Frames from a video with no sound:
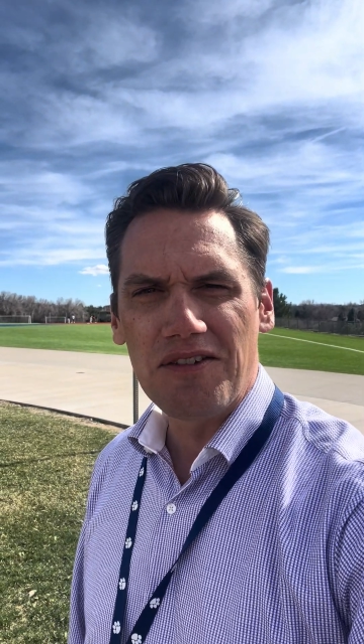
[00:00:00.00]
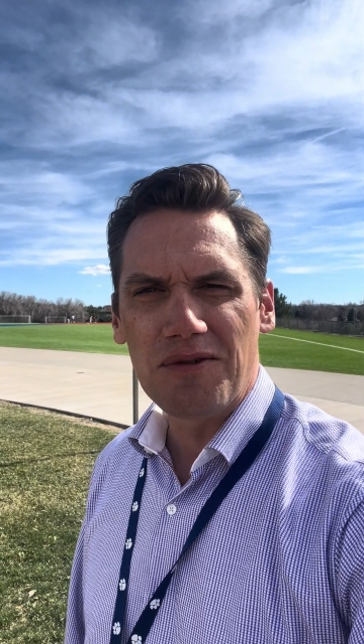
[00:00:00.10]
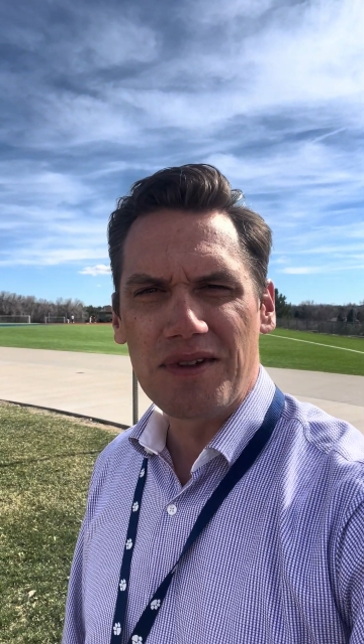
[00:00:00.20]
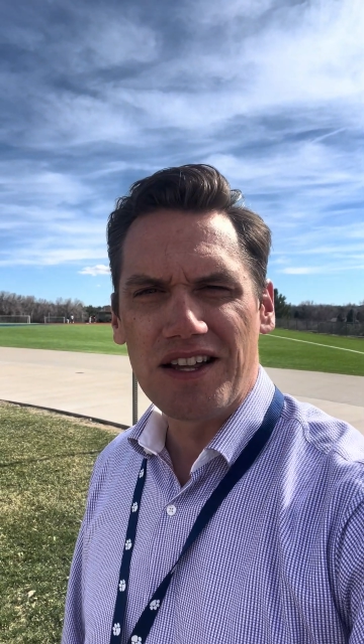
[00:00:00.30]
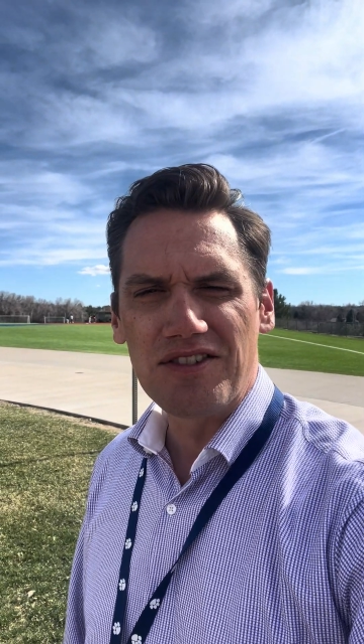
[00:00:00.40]

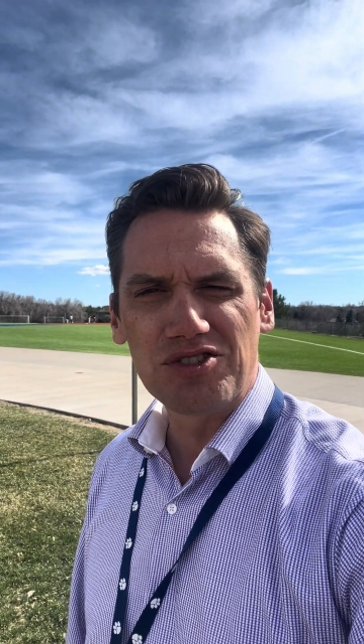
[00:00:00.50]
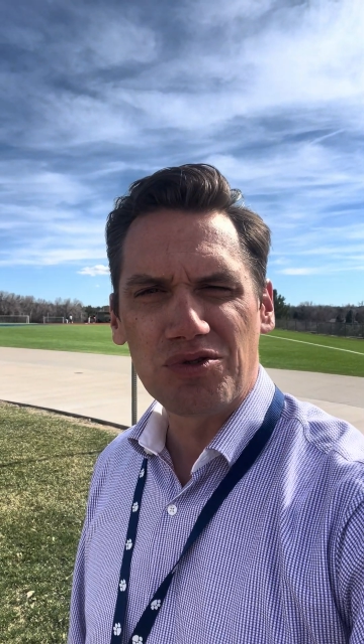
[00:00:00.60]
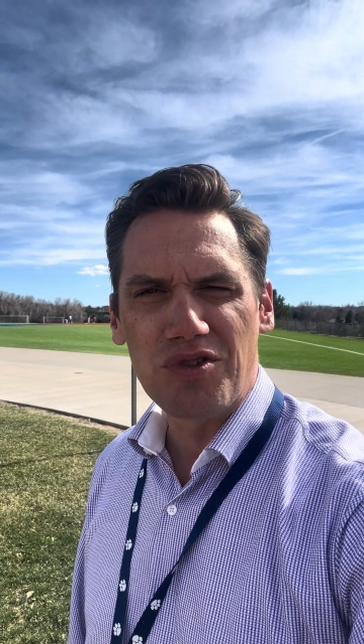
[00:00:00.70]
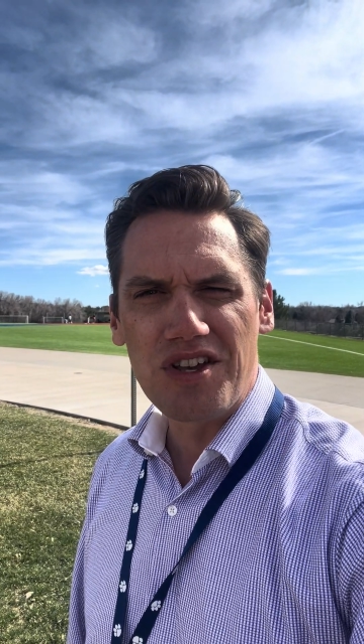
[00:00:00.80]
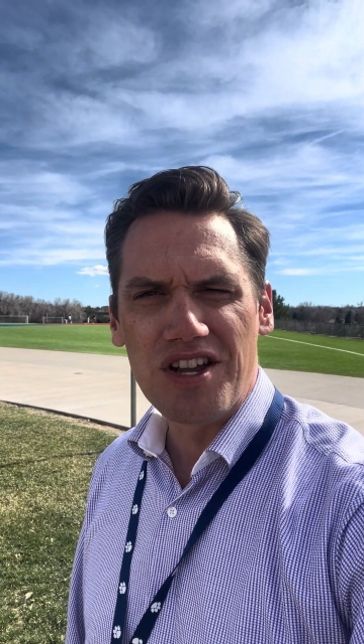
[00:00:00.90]
from the end of the
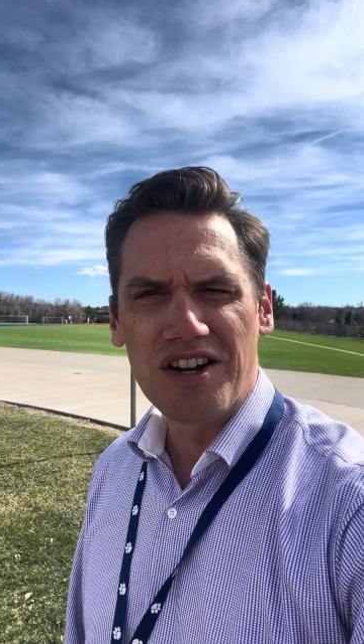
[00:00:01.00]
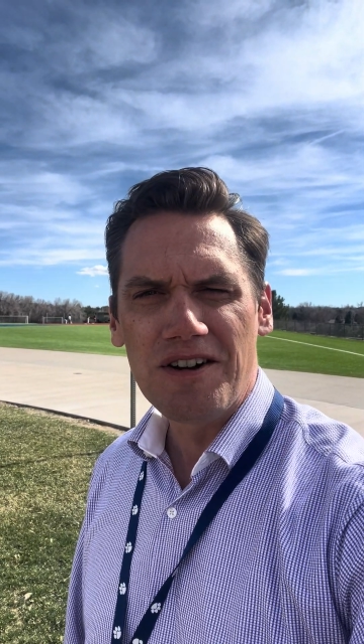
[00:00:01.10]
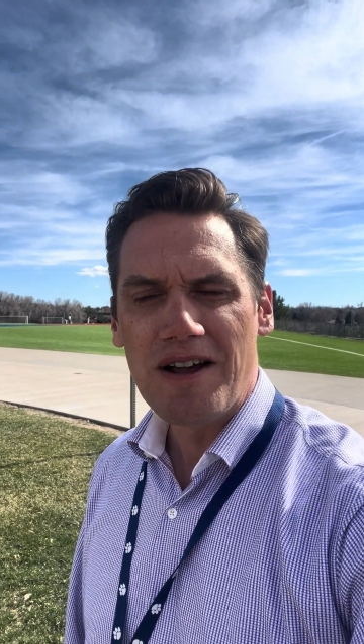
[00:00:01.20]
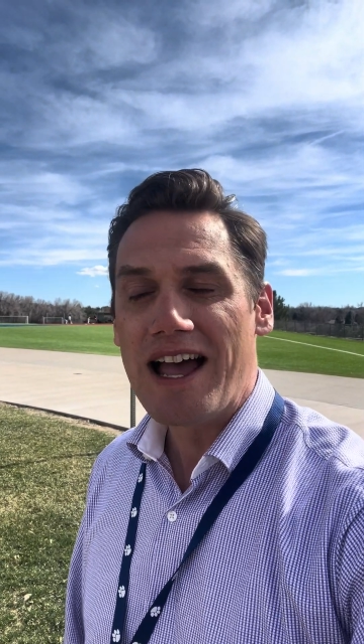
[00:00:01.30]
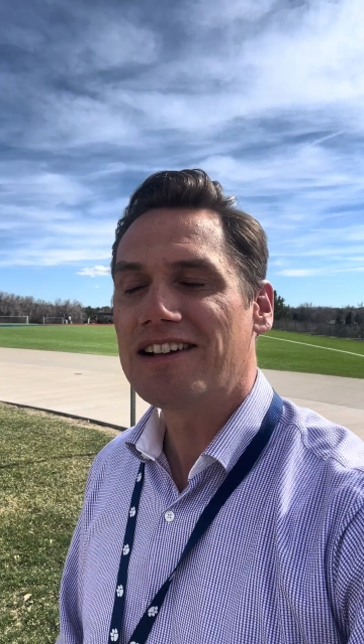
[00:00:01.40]
school year,
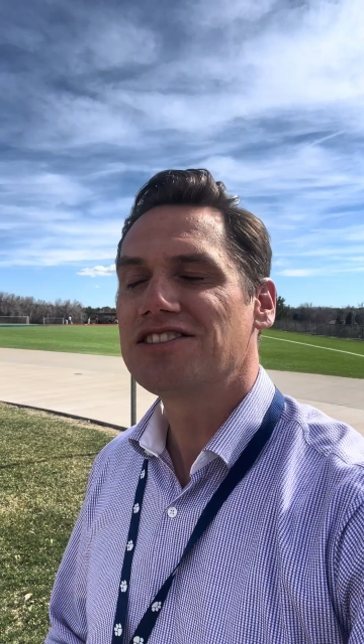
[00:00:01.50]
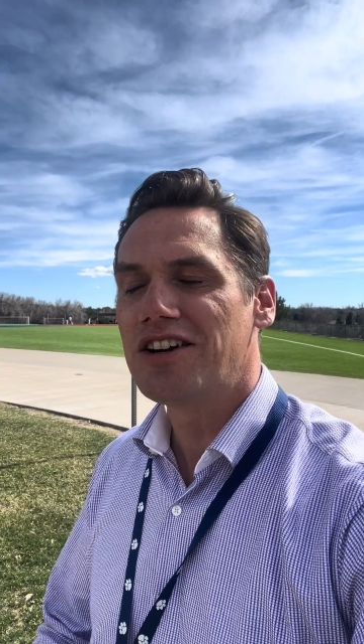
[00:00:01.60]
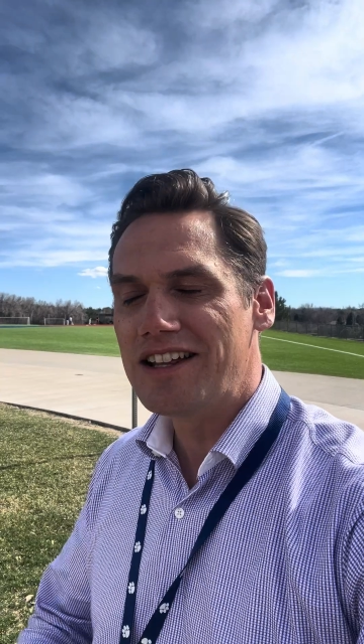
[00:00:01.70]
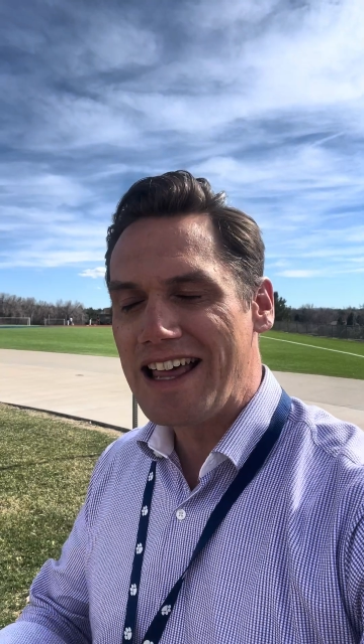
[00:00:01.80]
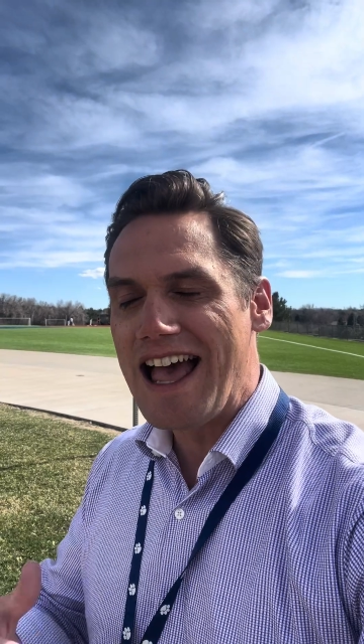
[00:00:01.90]

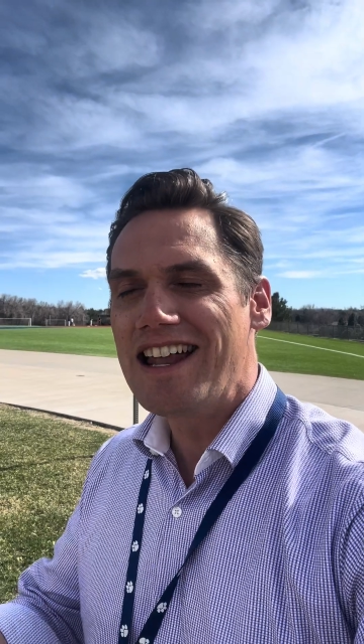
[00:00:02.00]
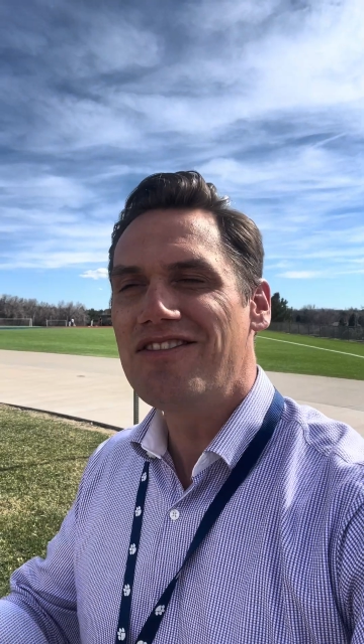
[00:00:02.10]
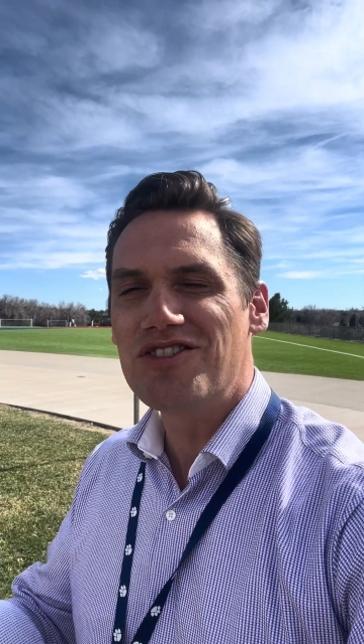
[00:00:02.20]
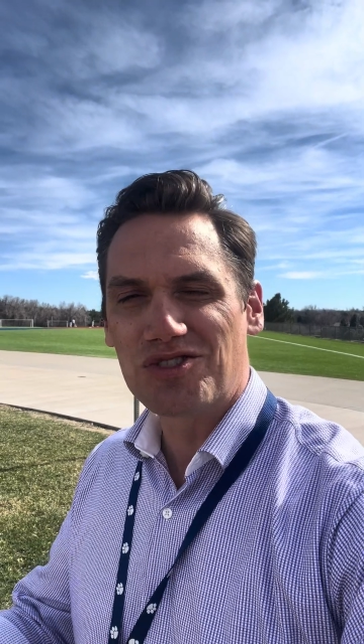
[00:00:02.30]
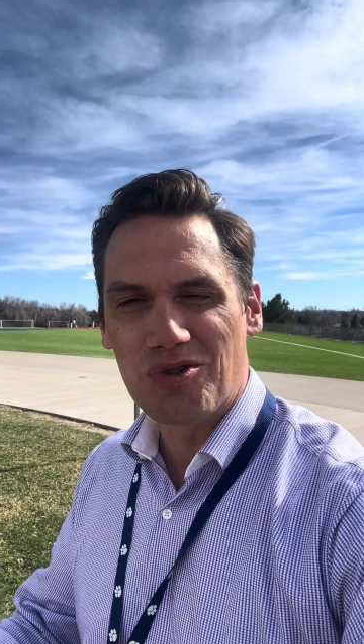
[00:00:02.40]
the end
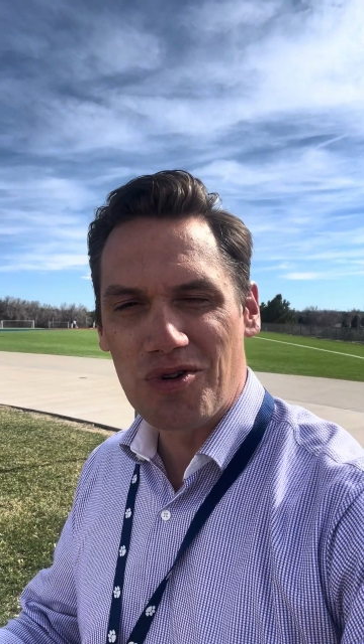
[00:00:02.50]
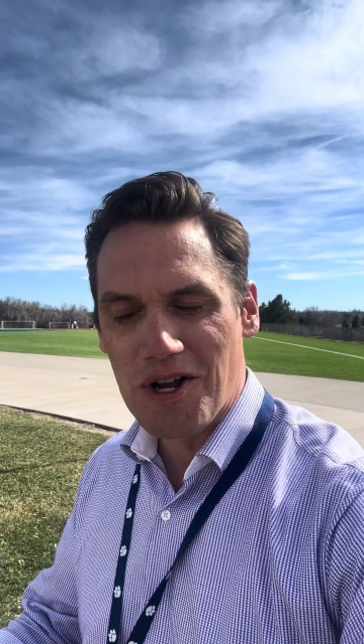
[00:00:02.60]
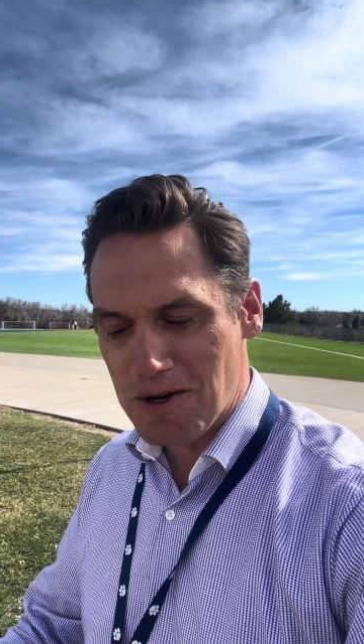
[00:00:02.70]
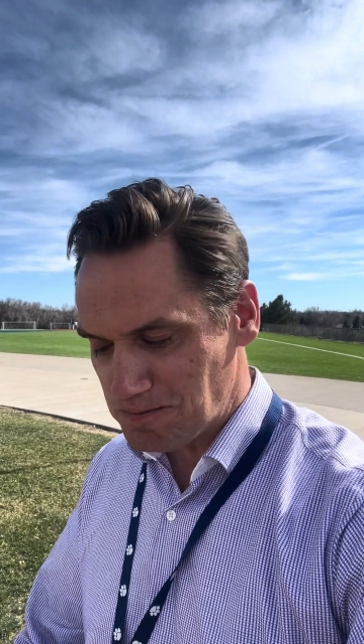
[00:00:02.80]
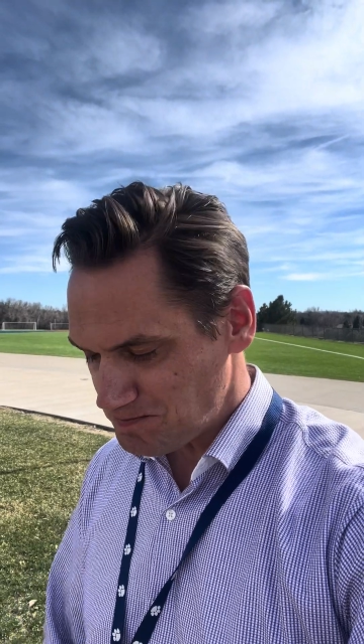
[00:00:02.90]
of the school year,